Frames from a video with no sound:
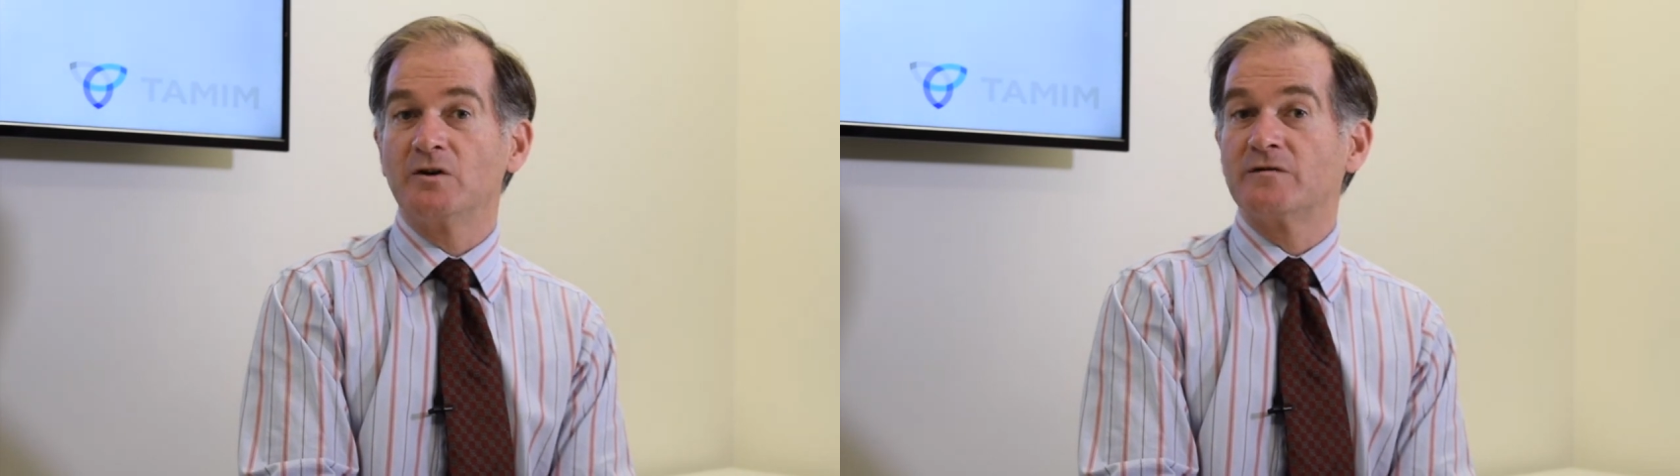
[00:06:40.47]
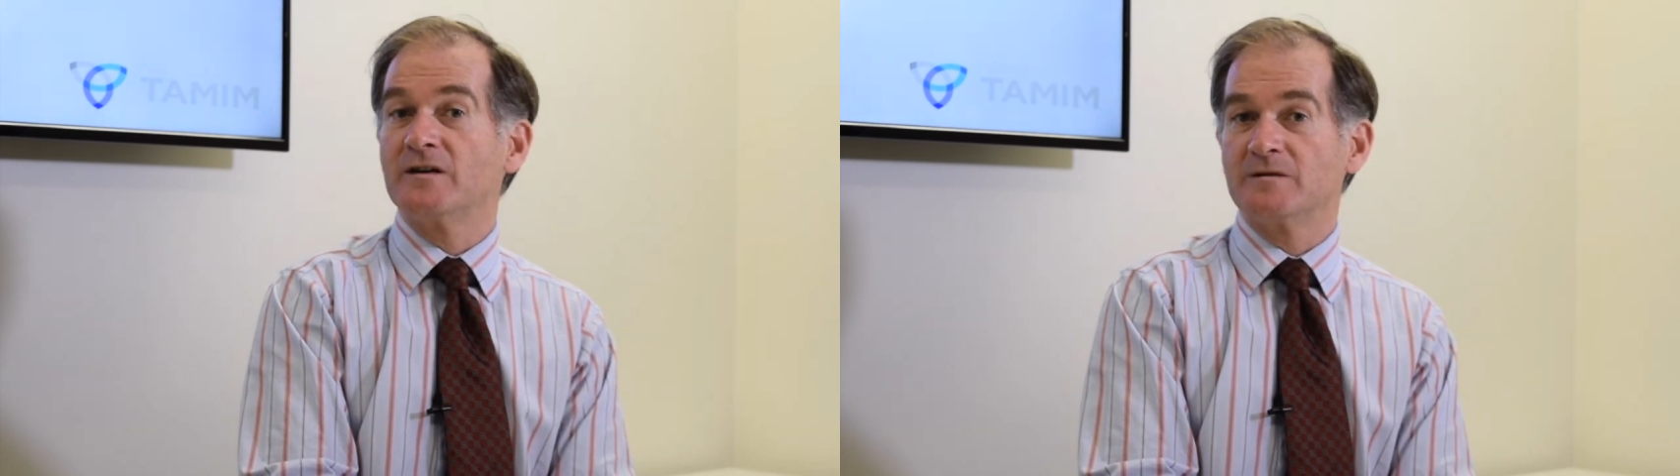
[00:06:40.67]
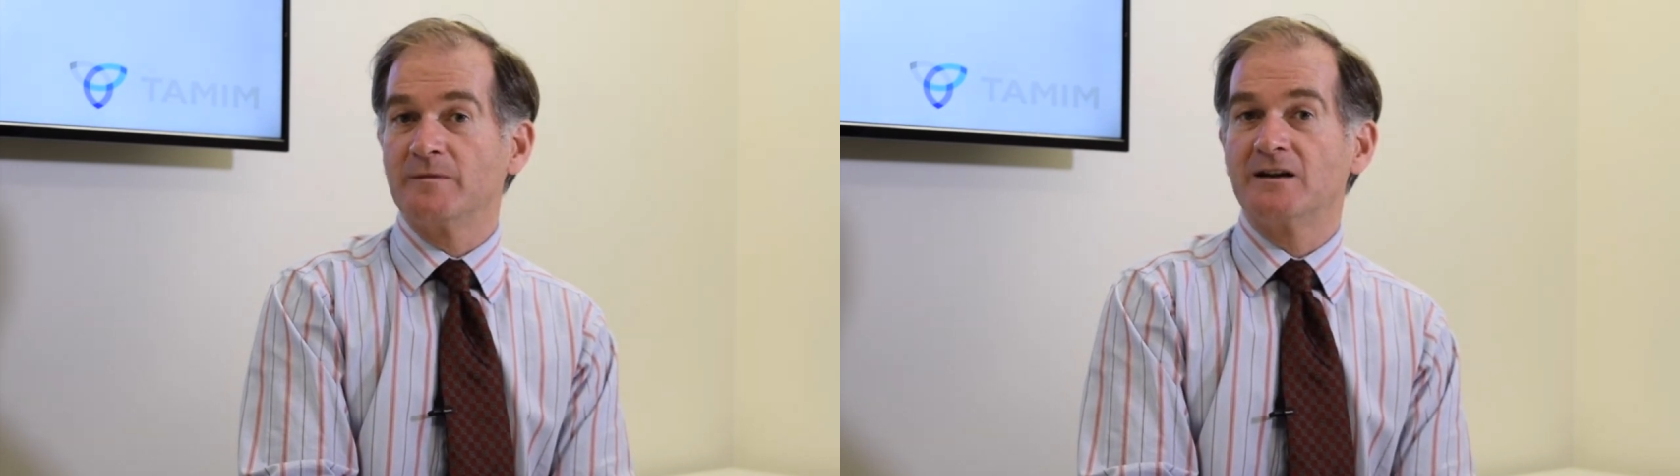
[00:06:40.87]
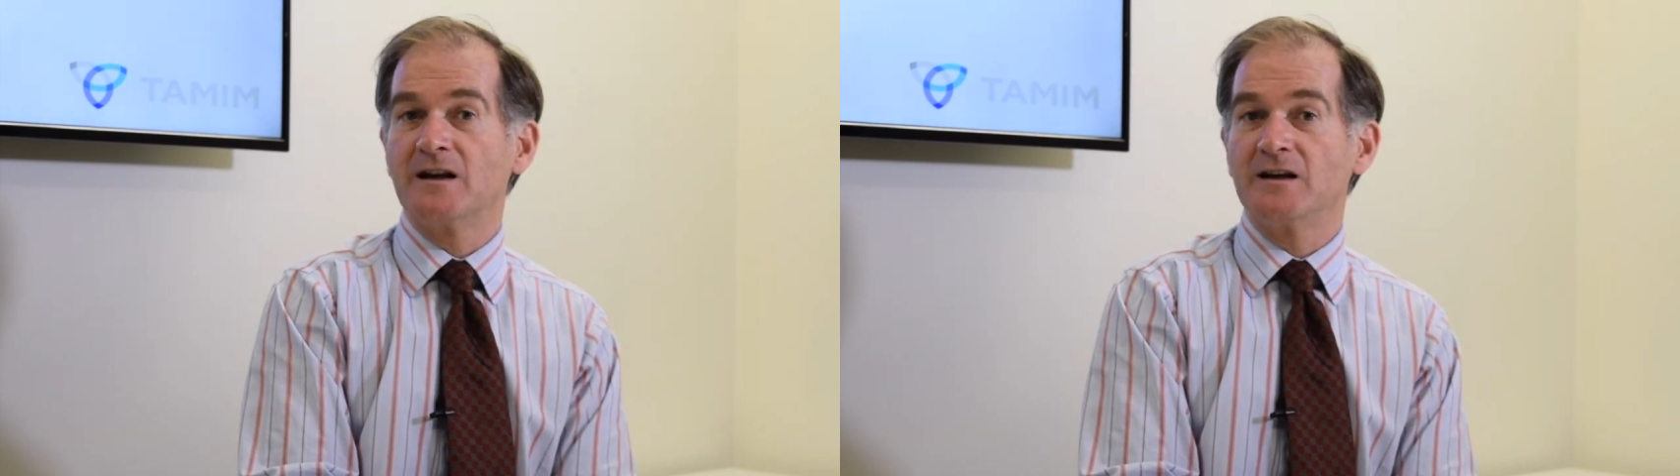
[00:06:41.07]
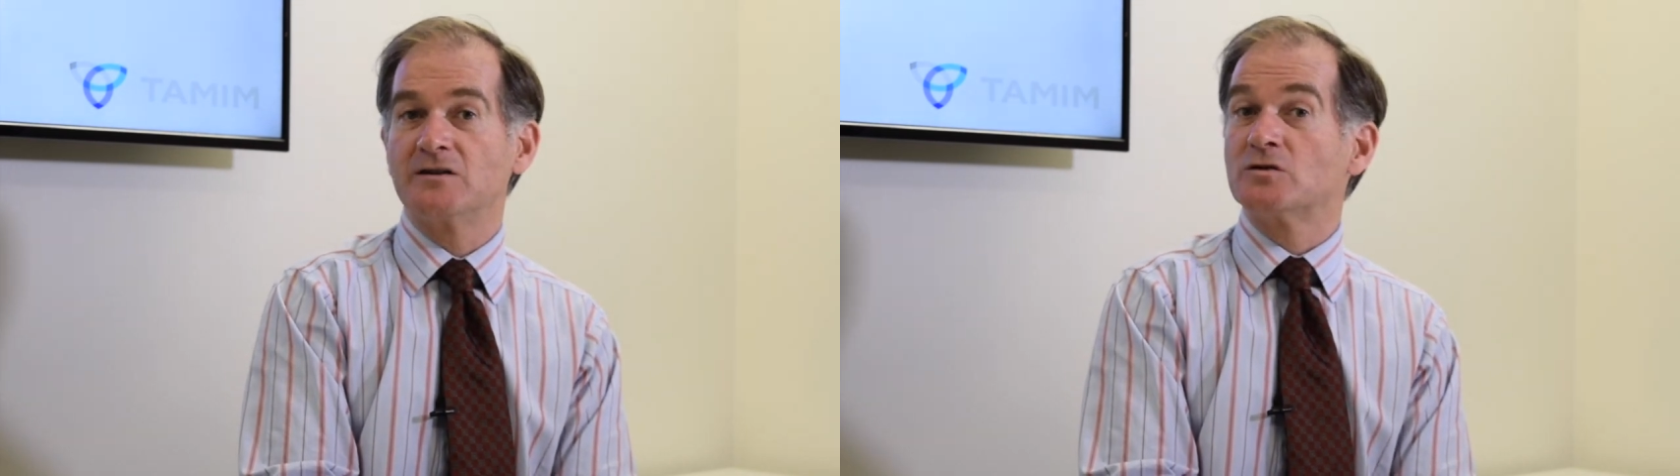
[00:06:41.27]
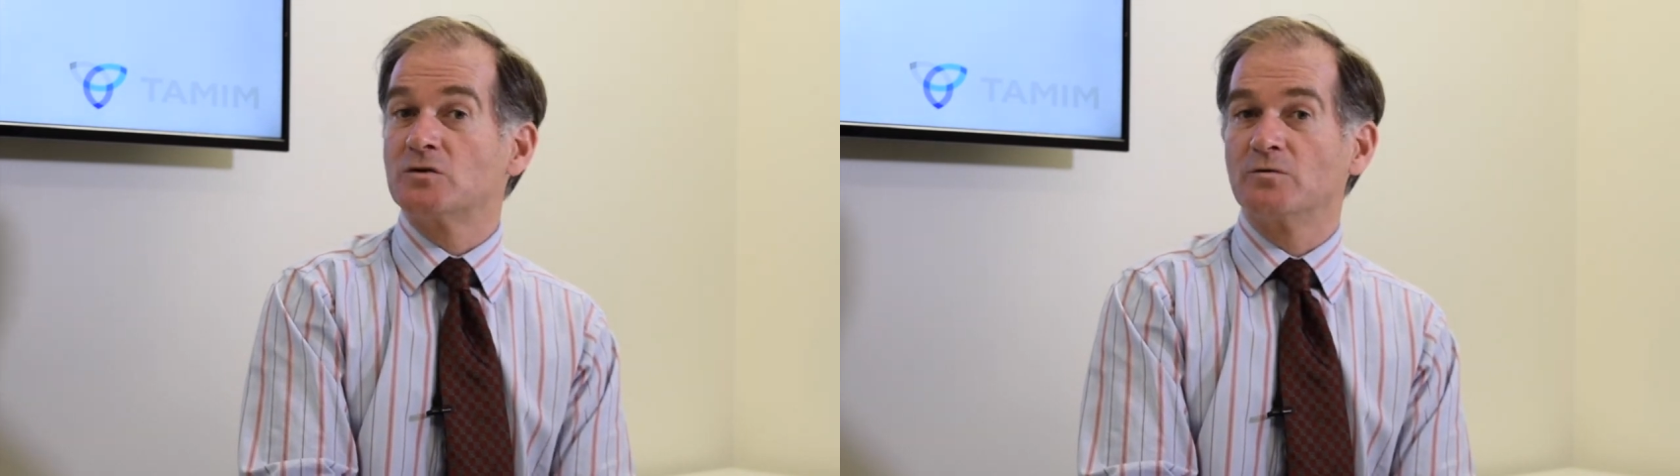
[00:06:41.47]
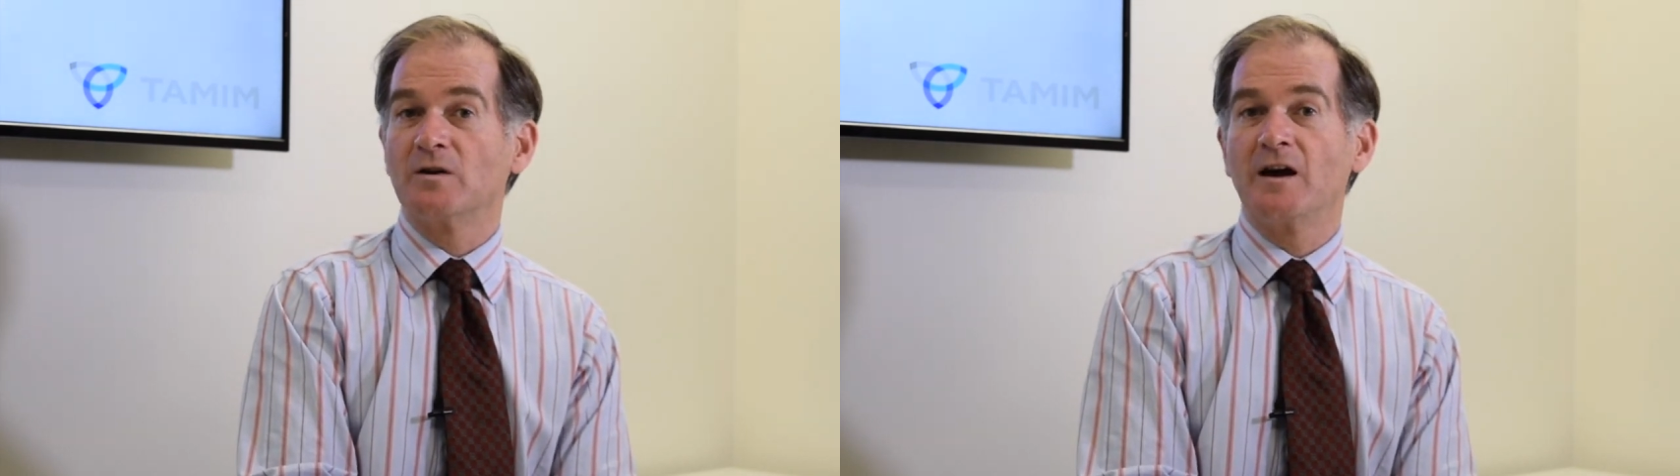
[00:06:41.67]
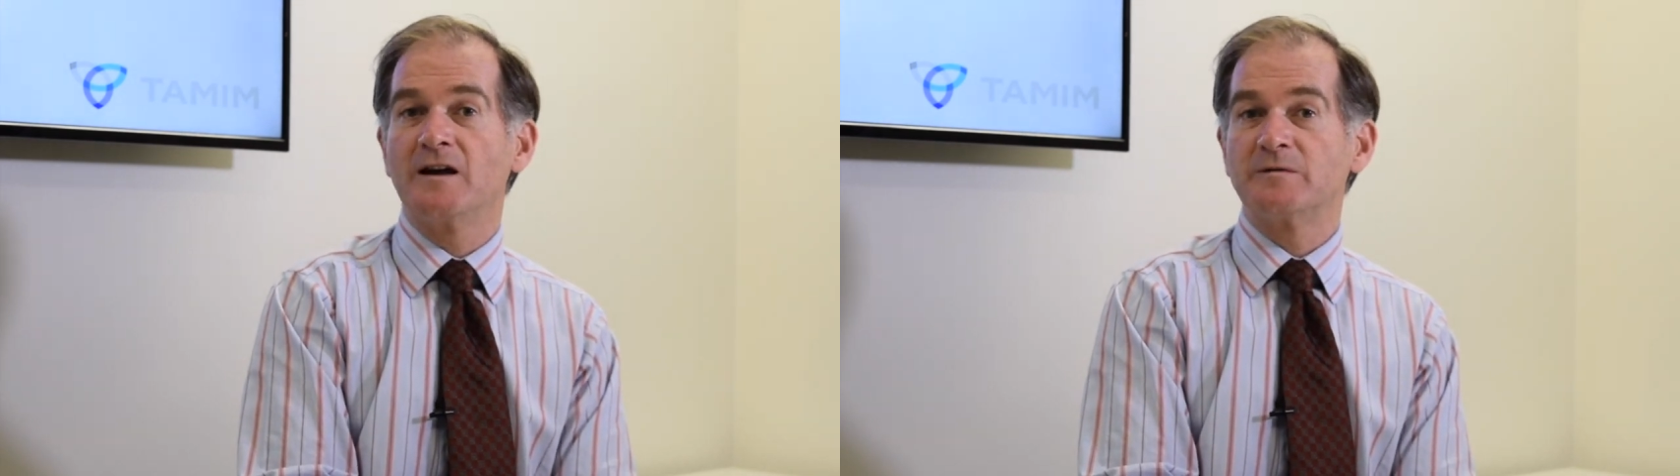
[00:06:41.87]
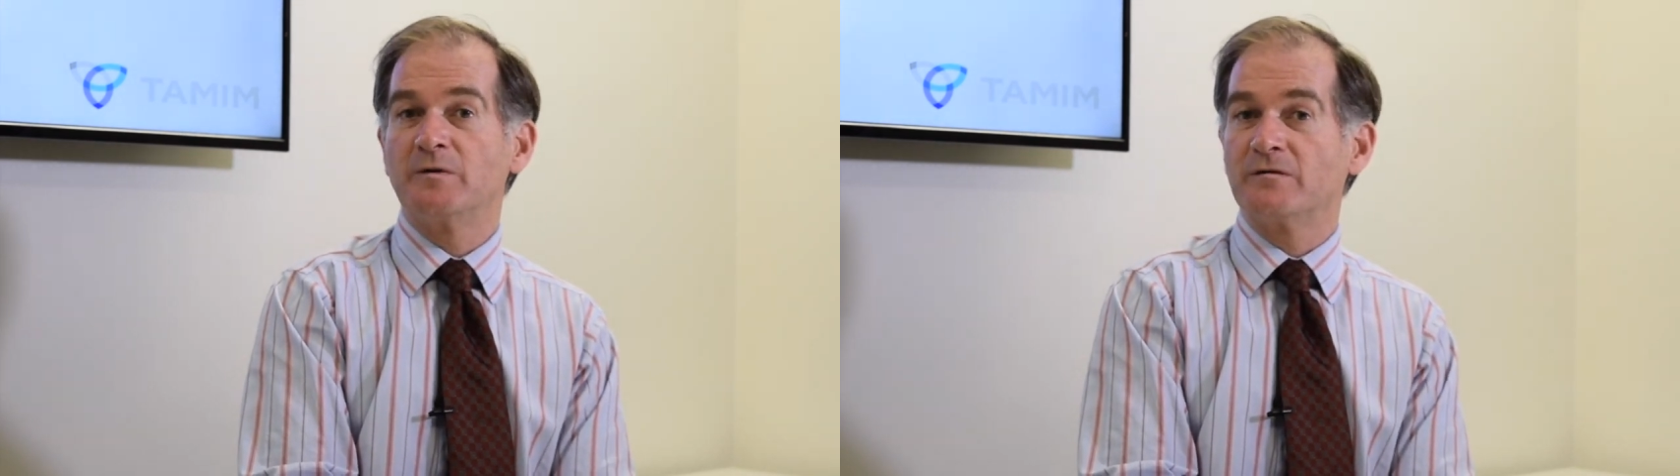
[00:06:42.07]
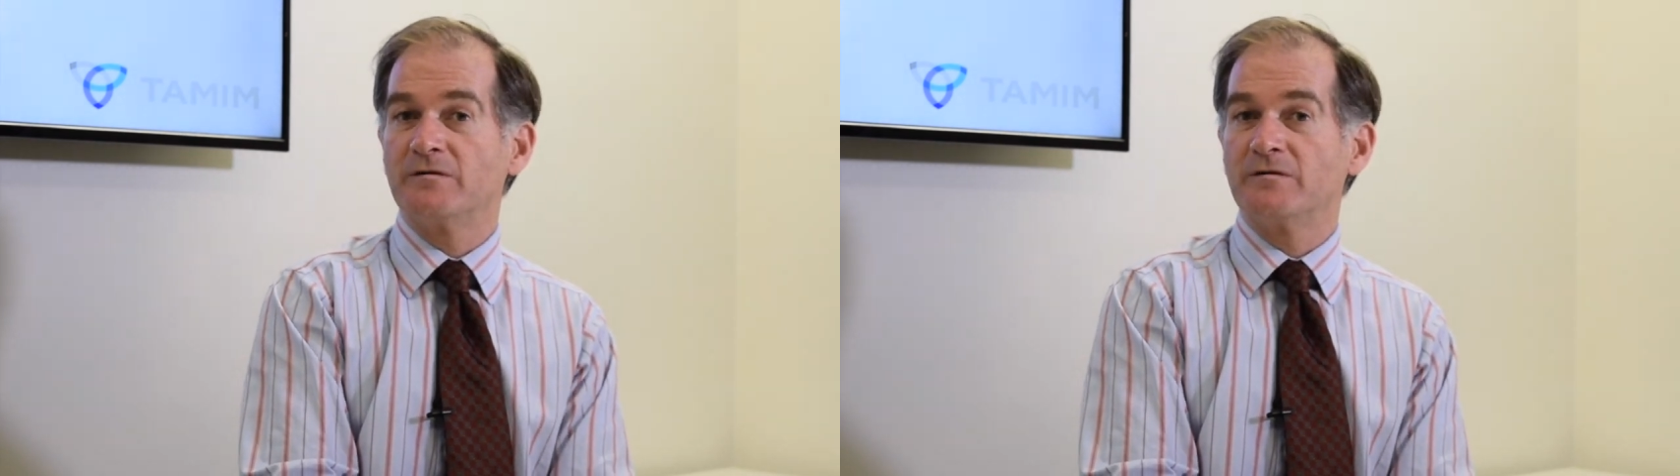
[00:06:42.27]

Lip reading: which fundamentally is too reliant upon